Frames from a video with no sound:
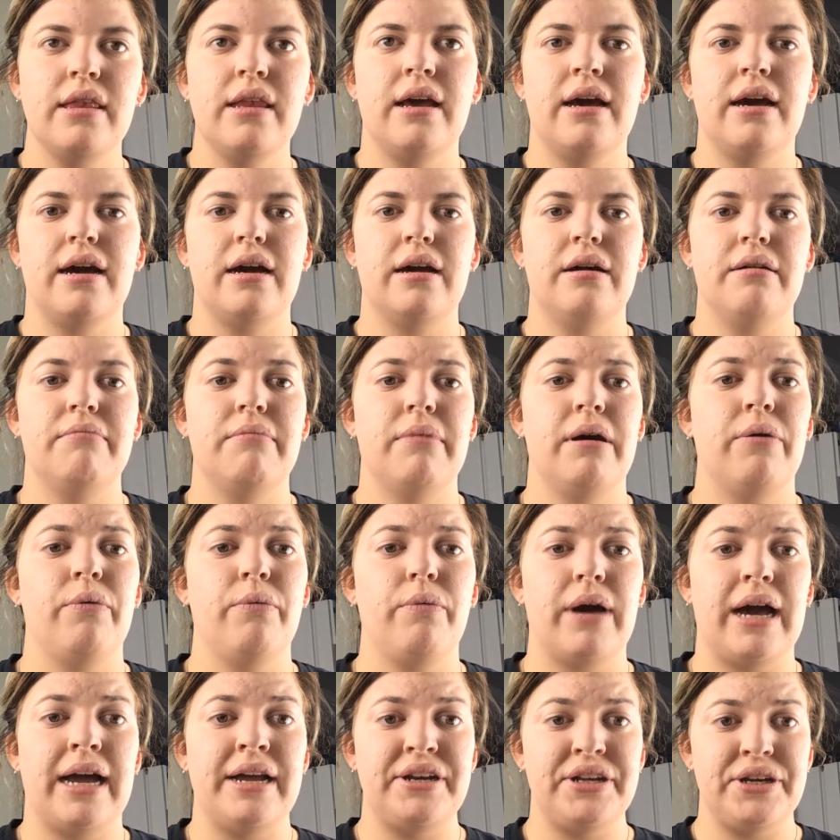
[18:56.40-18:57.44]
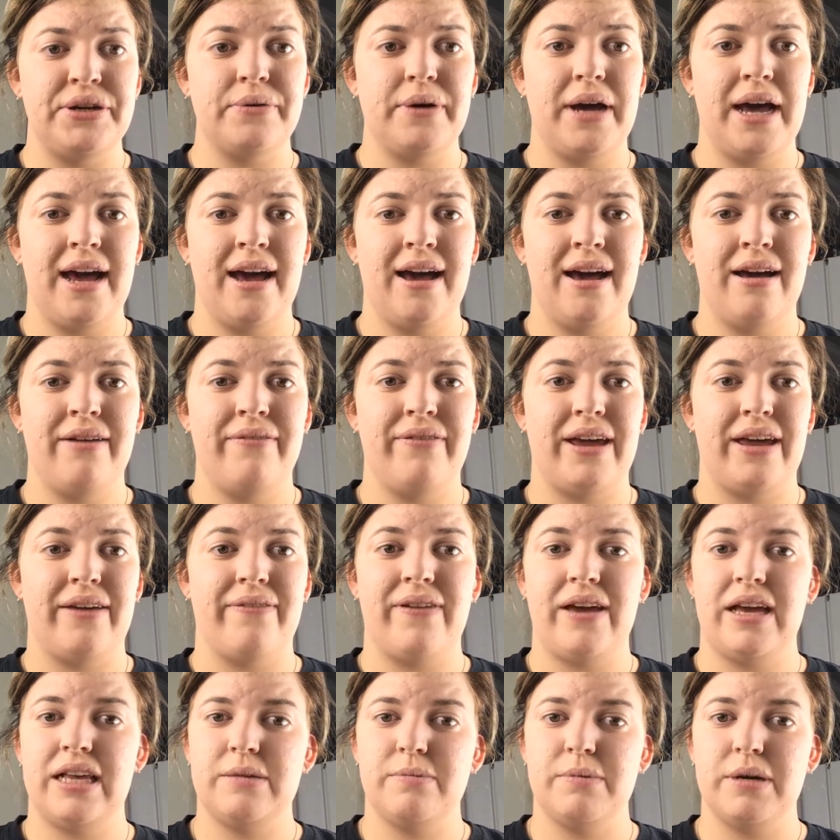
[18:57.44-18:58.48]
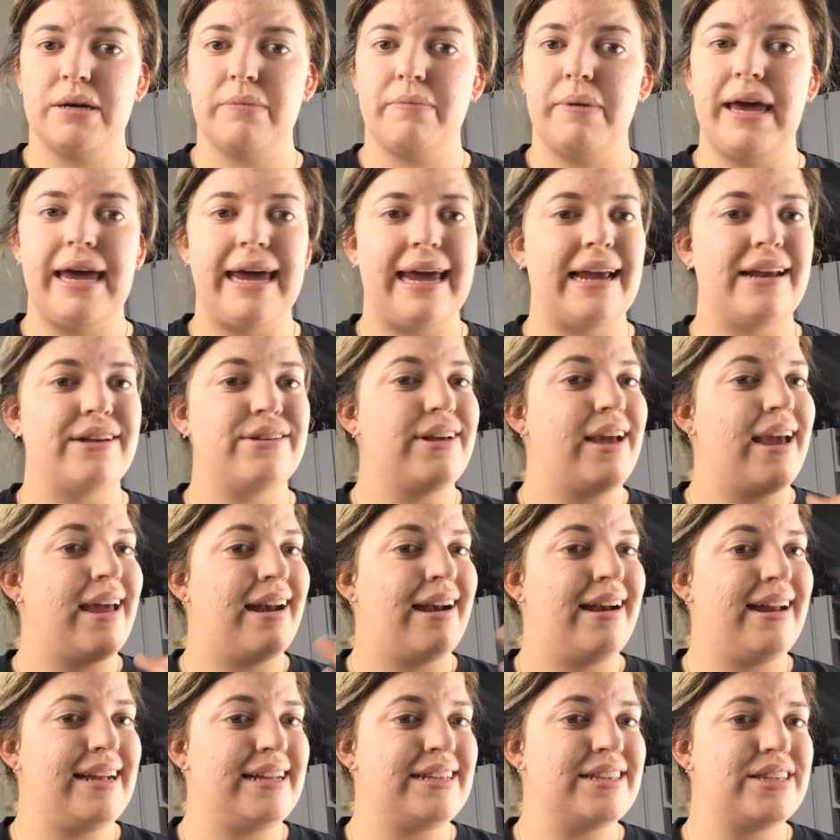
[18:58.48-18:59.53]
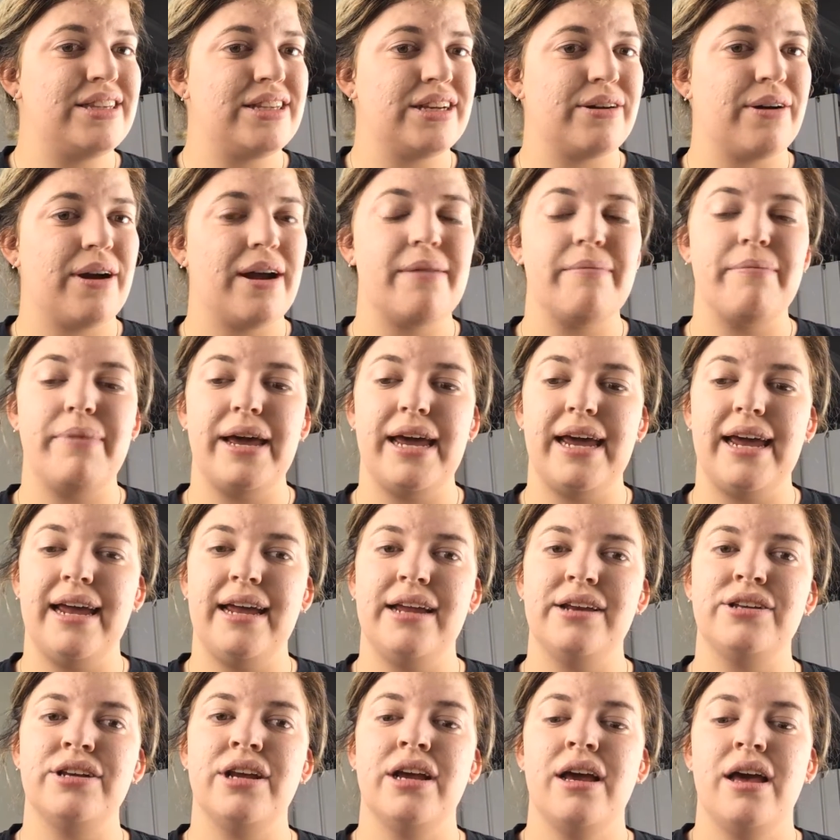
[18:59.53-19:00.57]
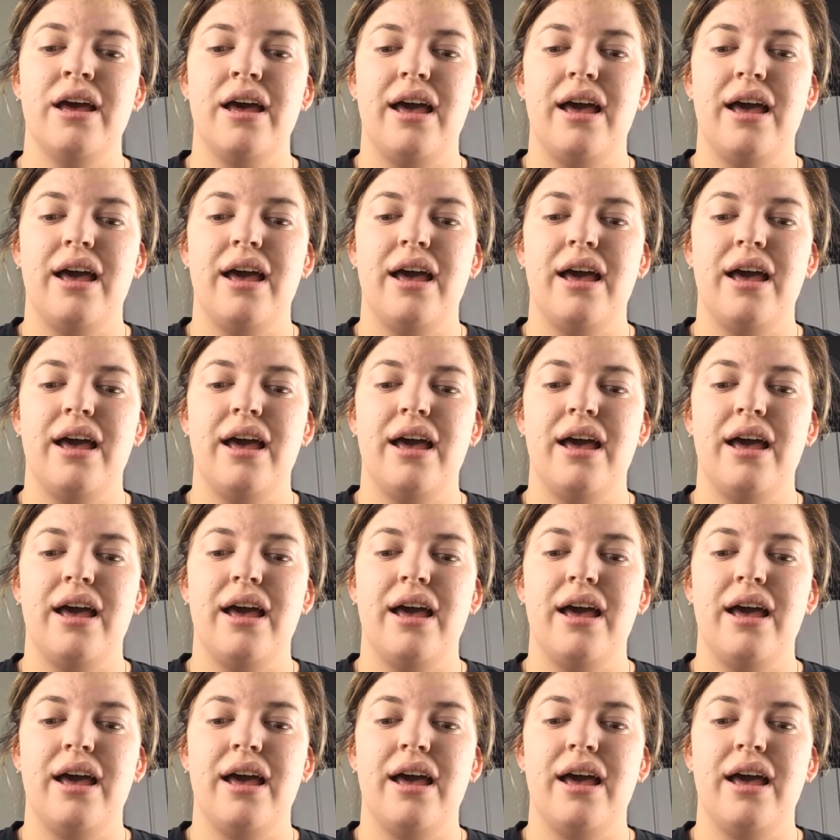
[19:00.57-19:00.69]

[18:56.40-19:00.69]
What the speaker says: I do have a Facebook page and an Instagram page.